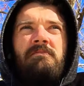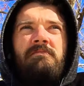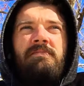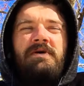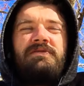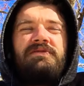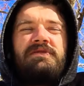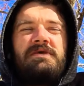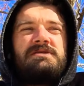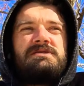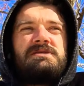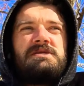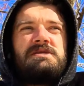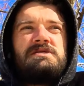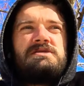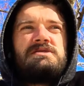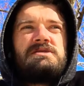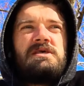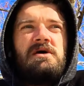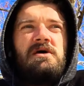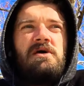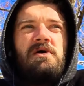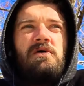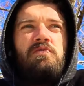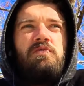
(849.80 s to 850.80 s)
But this is
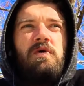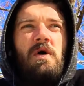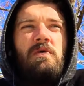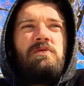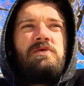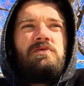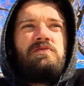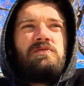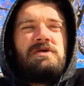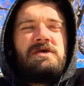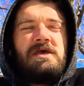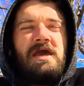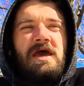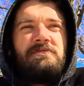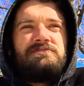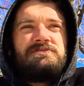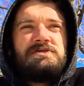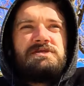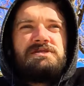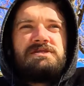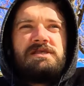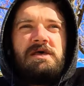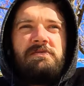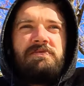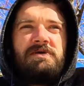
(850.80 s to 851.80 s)
what we really have
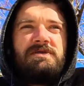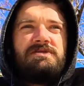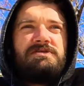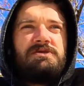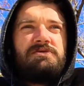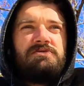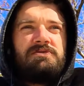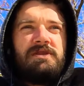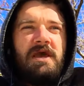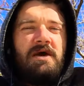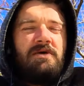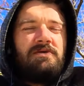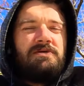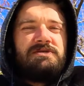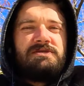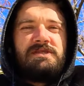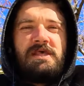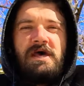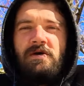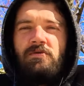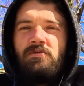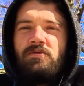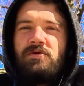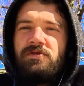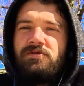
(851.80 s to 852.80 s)
to step into now, is
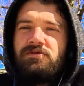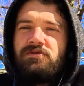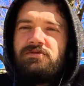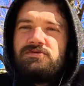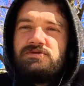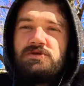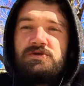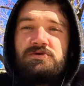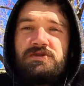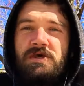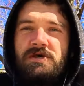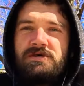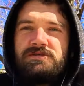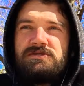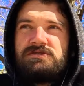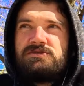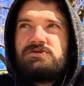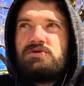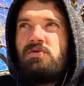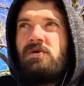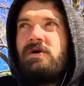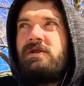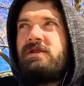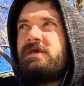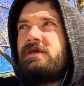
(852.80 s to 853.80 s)
that with
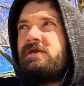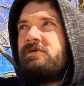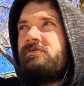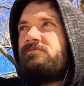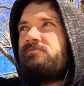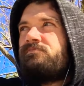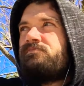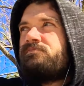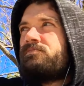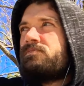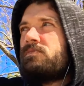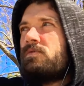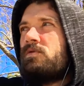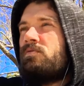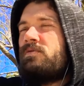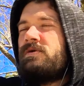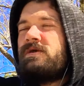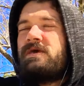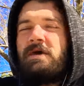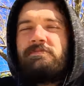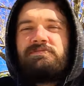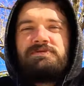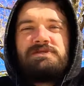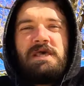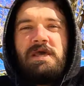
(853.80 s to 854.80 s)
2020, we
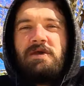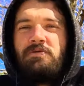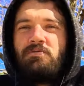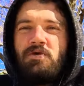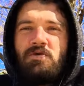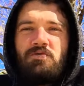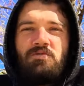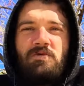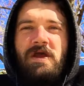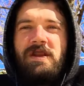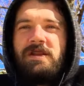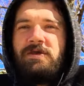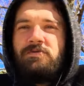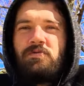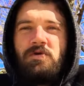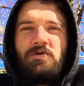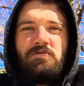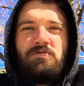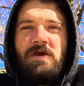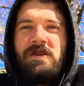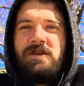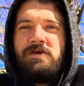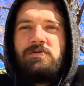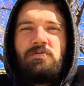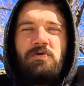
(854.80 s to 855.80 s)
kept saying, we're ready, we're
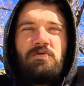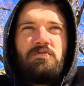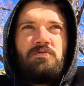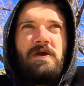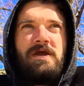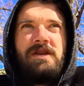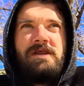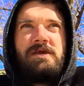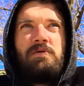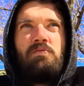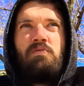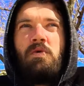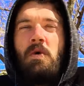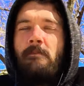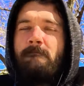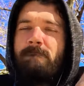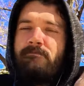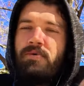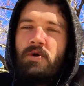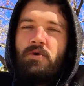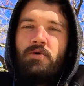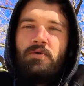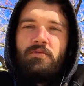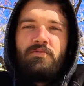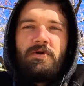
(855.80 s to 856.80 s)
ready, we're ready. Well,
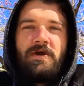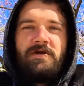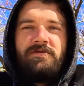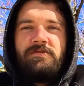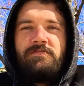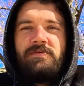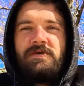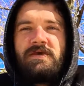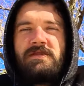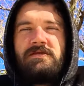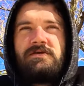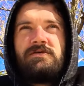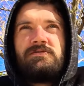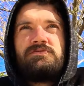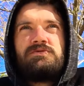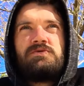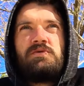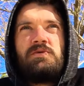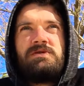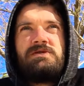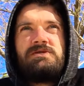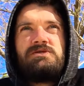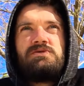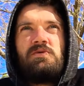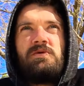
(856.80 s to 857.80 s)
boom, right in the beginning of
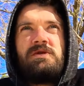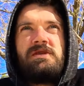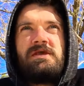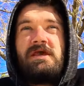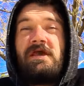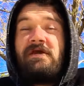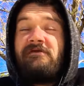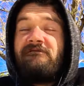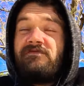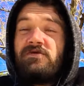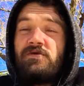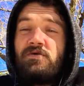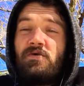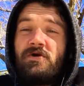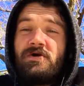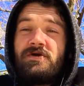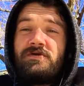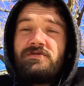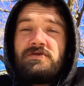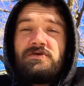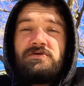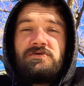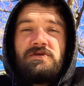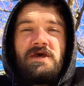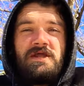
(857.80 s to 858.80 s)
2020, if you are
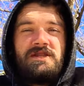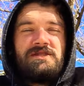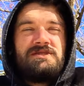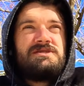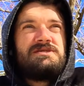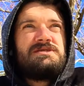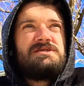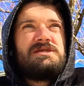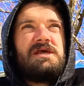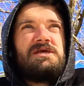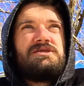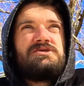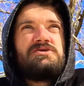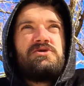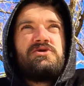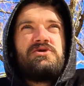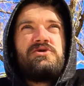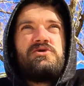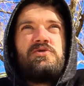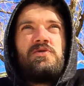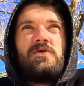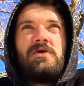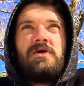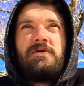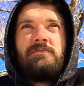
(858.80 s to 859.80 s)
in the United States or
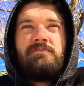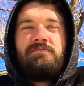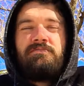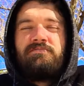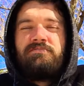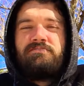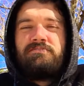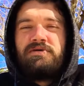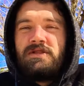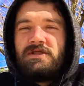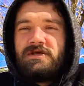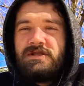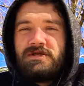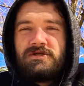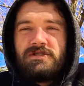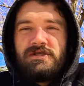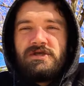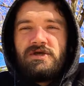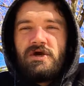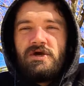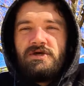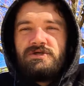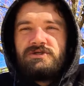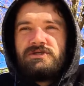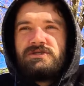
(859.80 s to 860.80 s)
you are politically
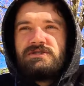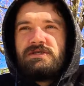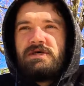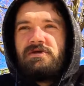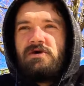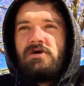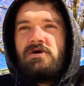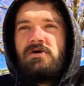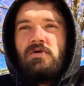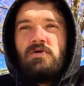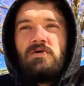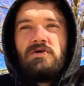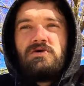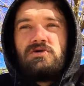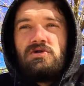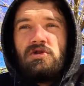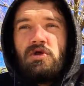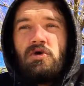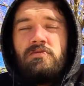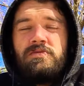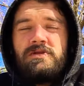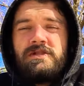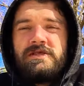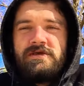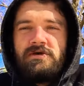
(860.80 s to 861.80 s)
conscious at all or
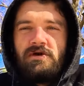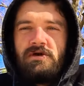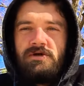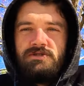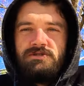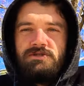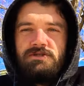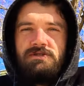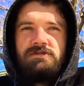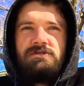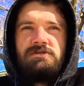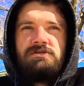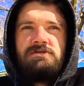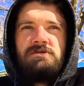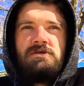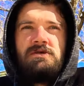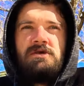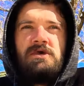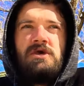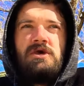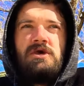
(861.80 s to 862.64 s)
globally conscious,